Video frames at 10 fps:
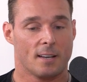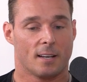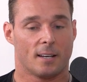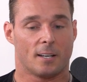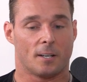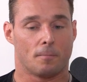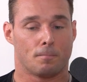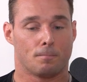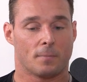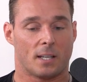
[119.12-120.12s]

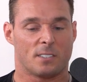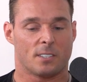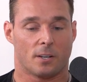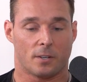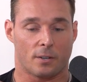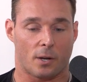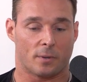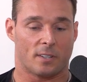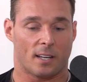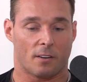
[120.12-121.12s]
And so, you know, I
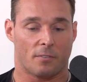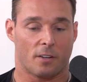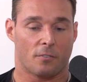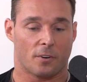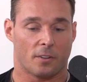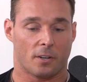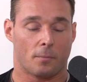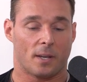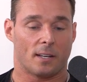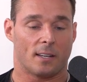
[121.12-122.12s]
went to the NFL for a little
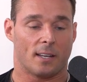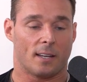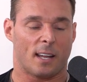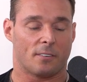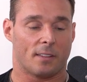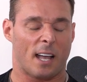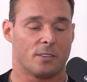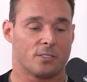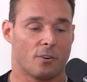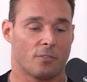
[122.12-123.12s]
bit. And after that
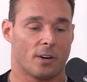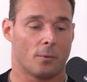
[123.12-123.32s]
was over, I